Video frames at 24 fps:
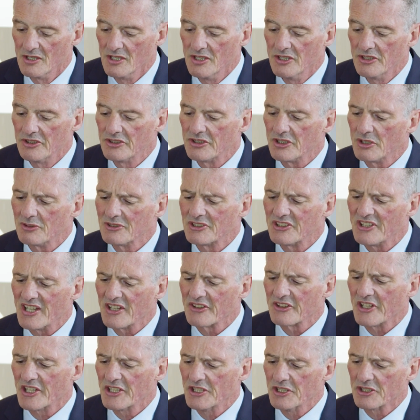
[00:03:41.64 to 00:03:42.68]
So it
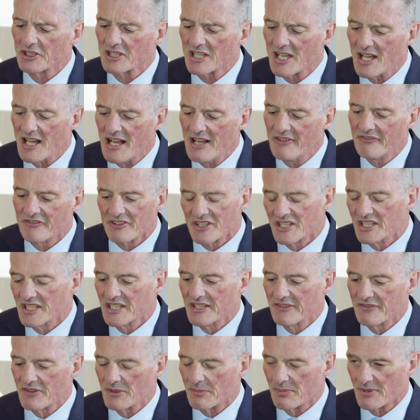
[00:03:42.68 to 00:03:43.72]
sounds like you're confident
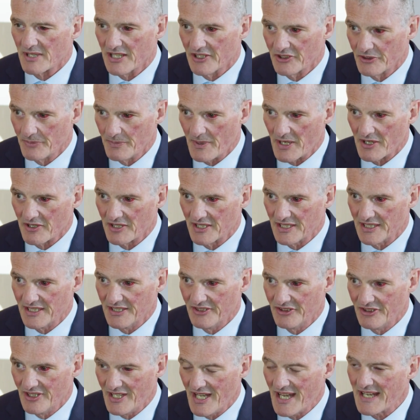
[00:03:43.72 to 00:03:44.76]
if the Prospera
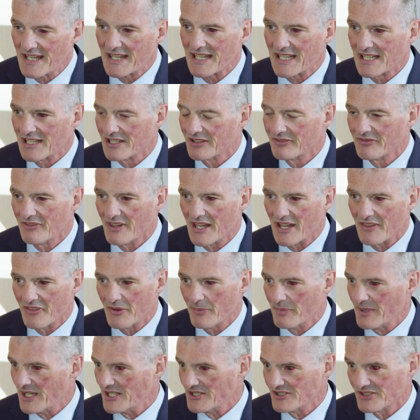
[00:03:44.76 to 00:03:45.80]
is negative that the
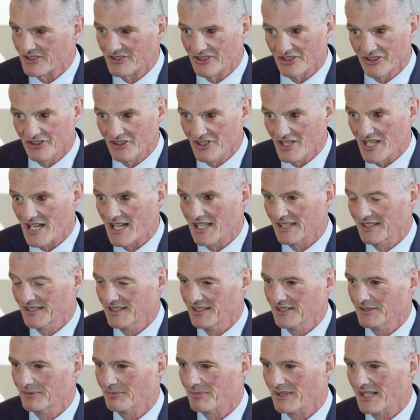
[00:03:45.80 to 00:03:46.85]
patient does not
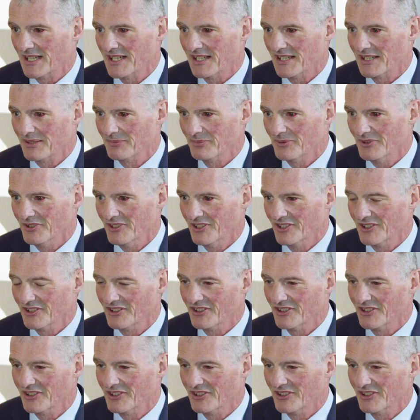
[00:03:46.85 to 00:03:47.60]
need a biopsy.